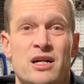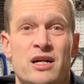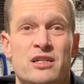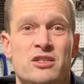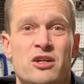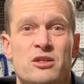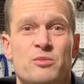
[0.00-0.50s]
I
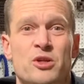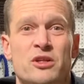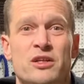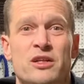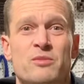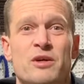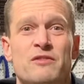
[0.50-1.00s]
talked about
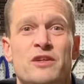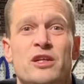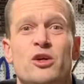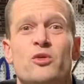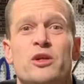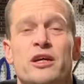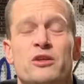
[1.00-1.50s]
it in my video when I